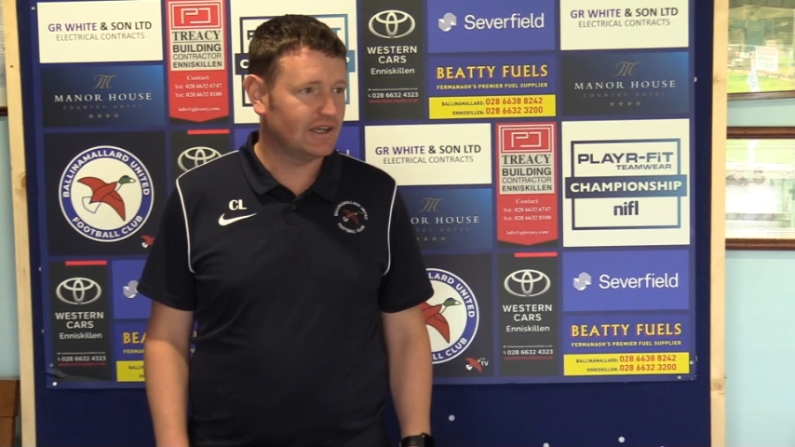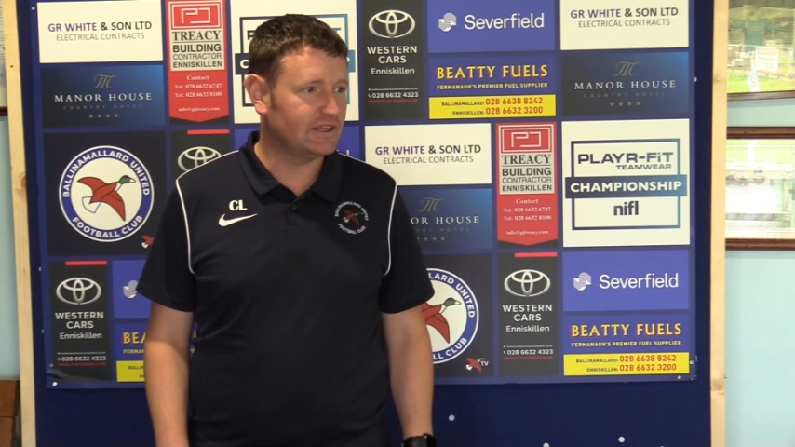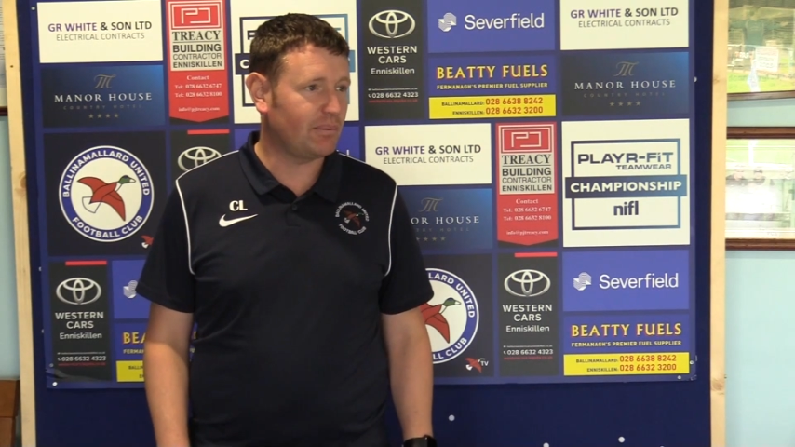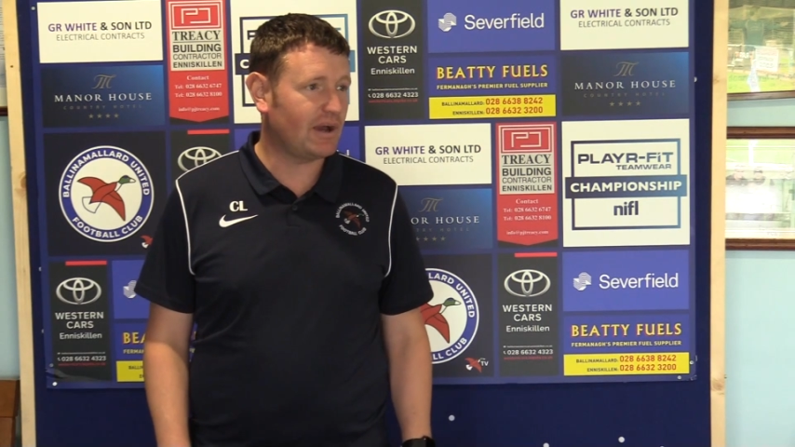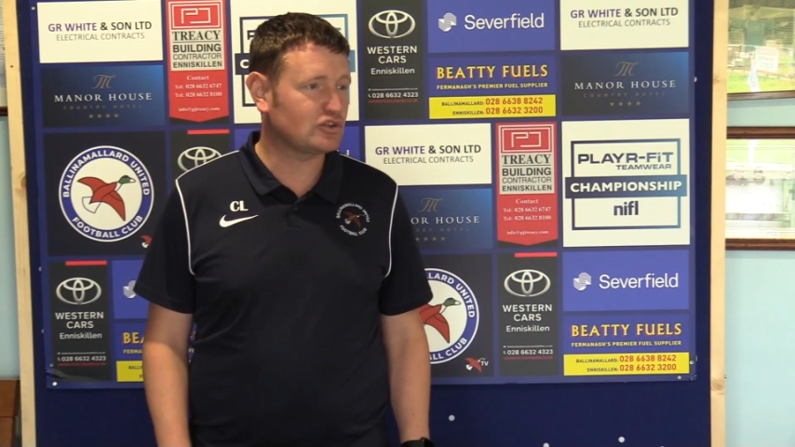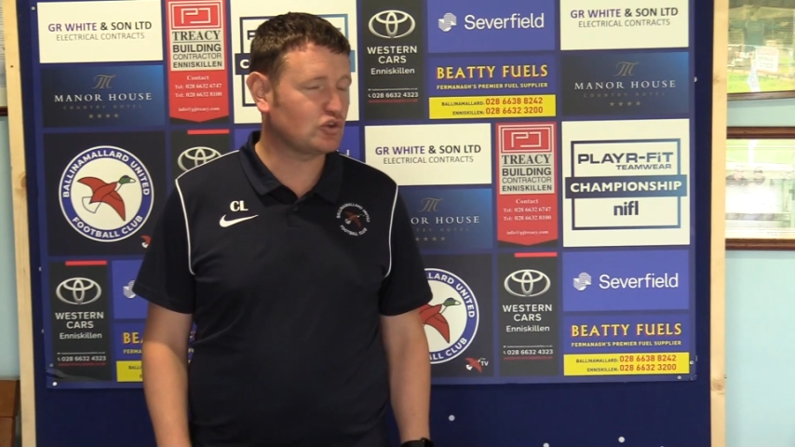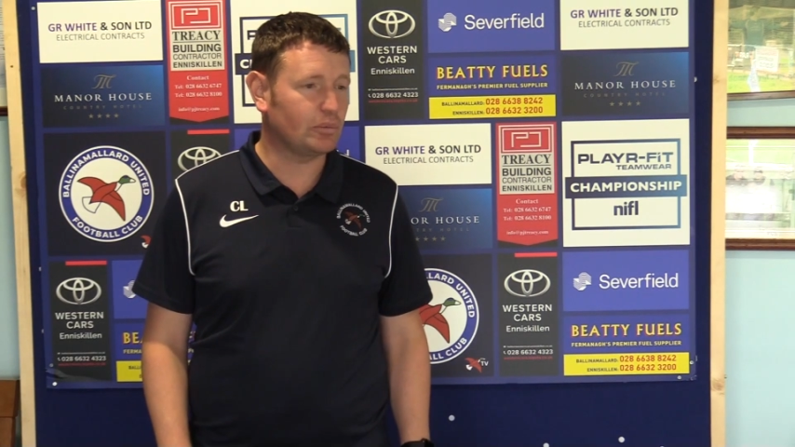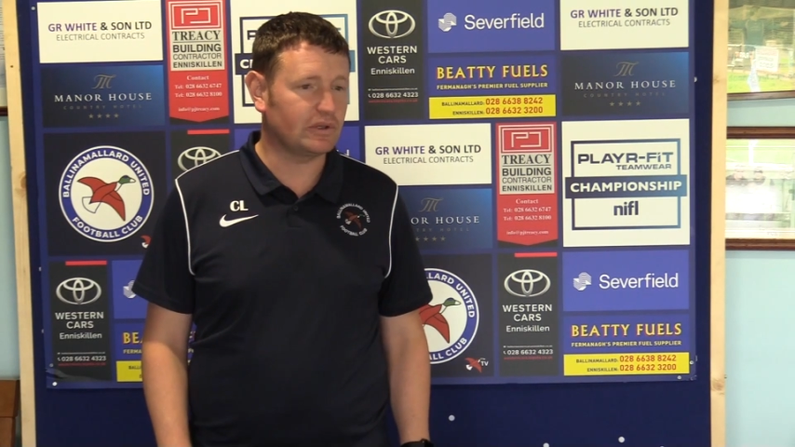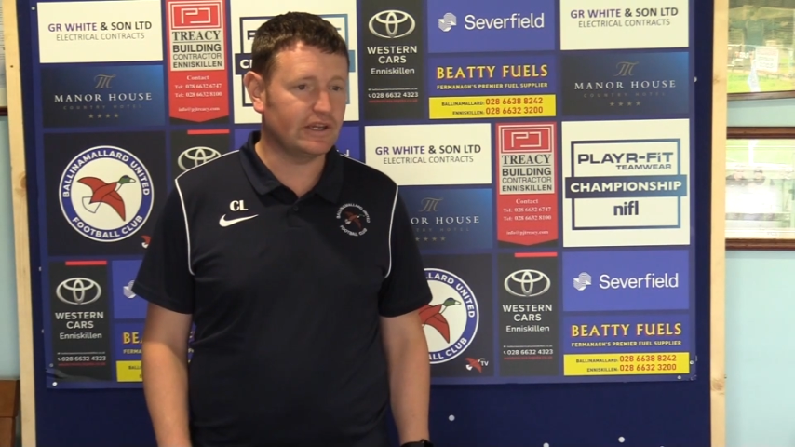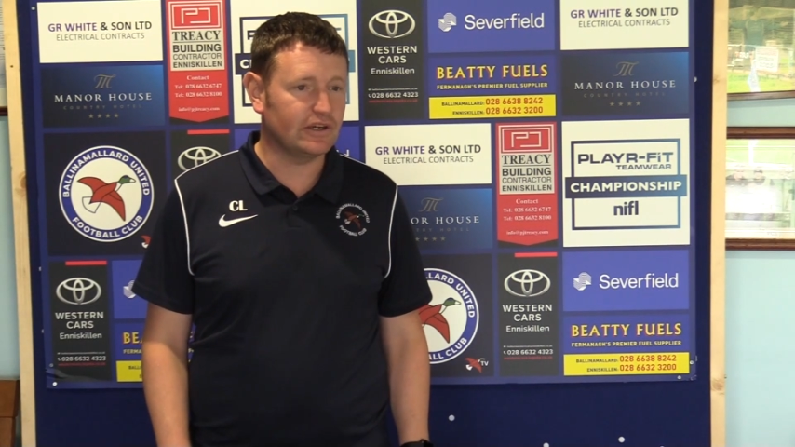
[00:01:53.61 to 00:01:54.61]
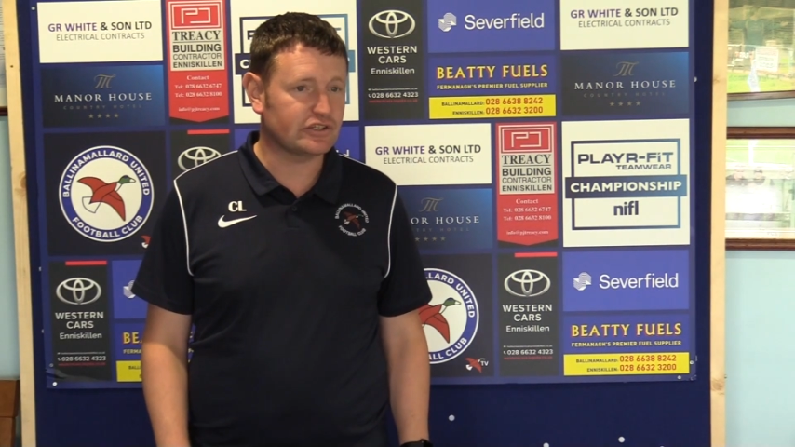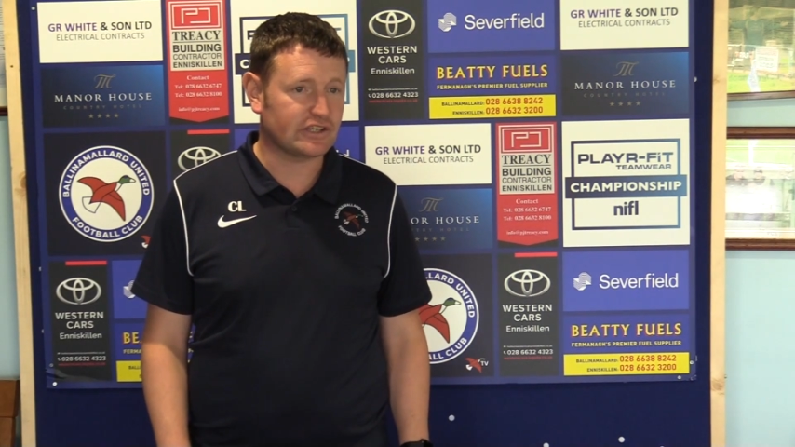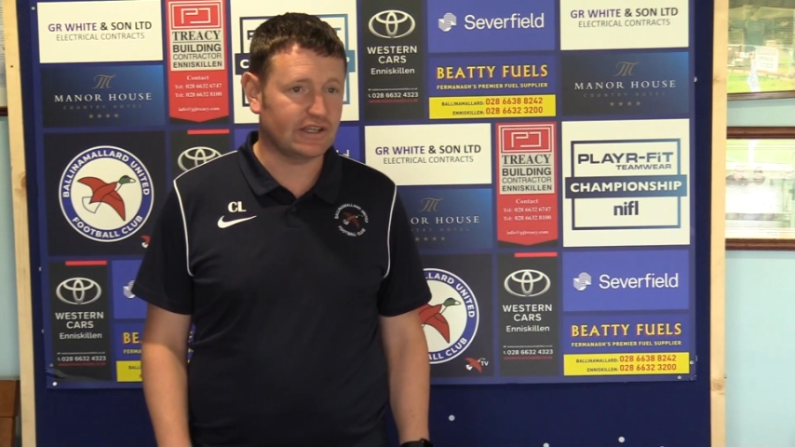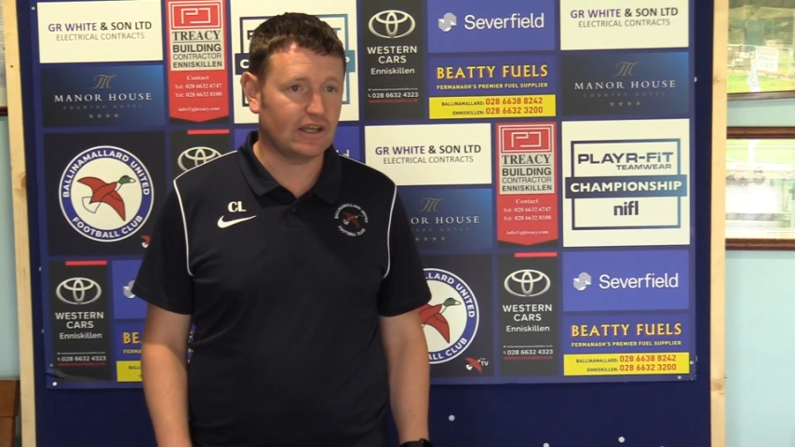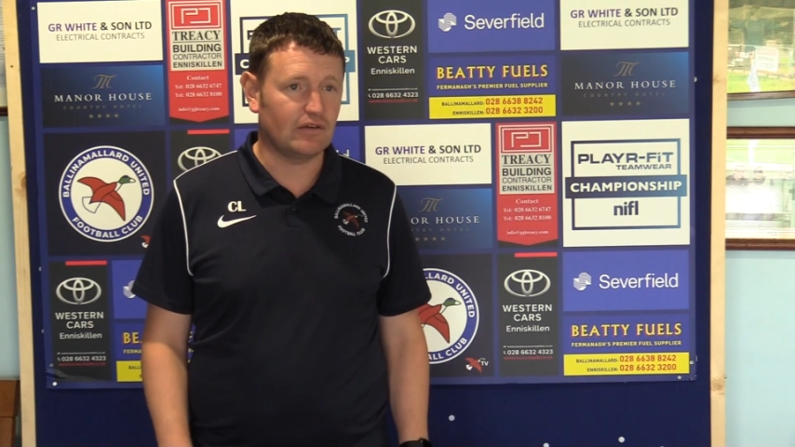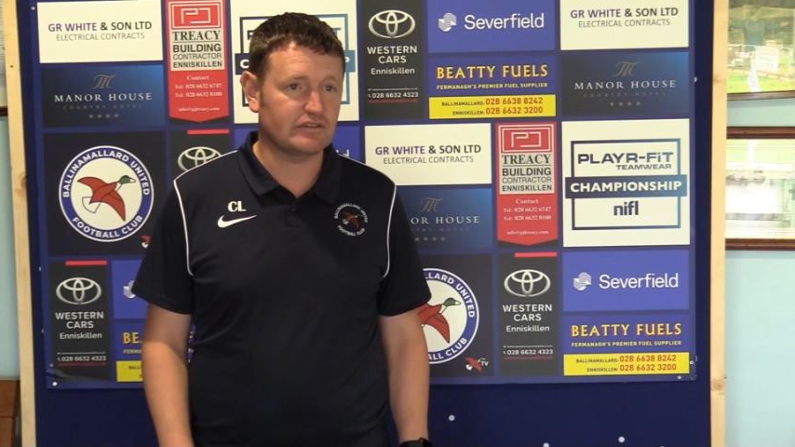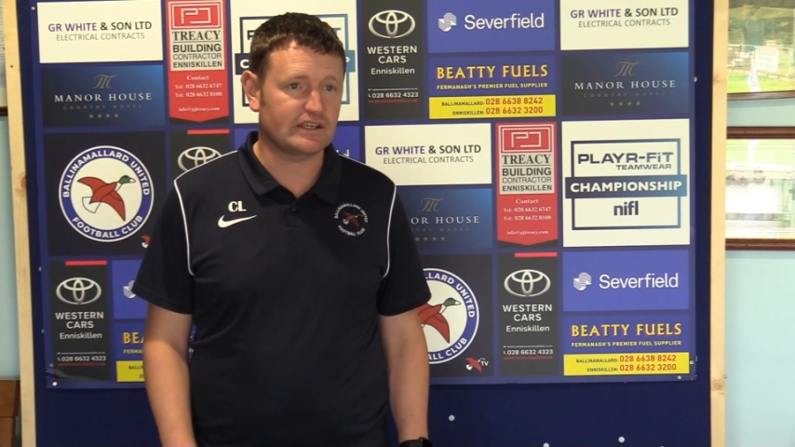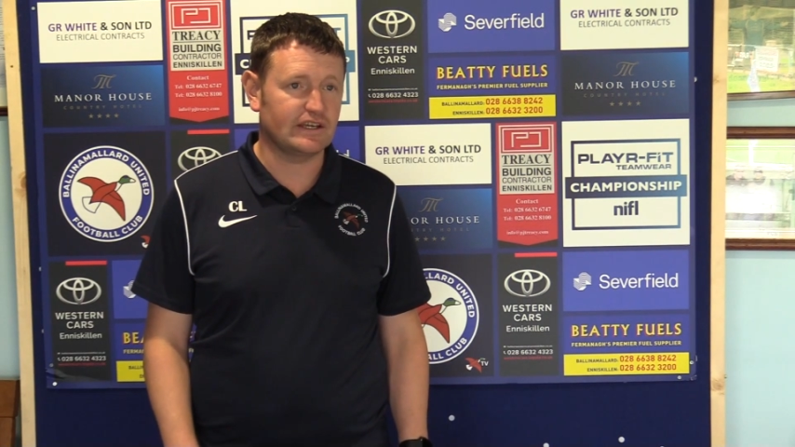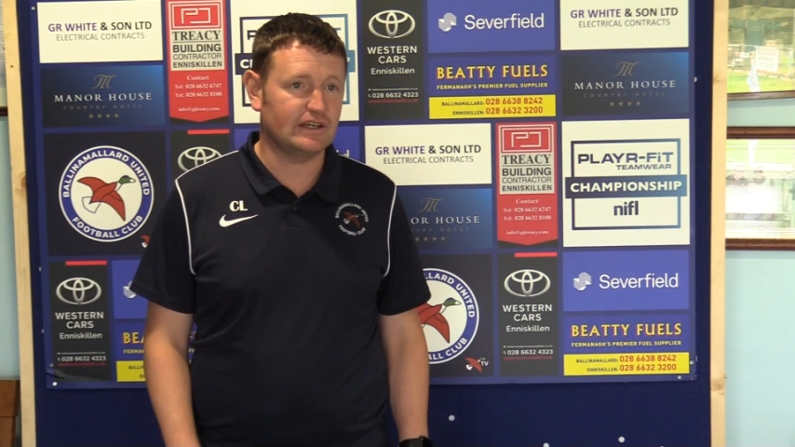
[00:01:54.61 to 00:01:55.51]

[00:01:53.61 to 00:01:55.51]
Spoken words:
in the past couple of years, and then obviously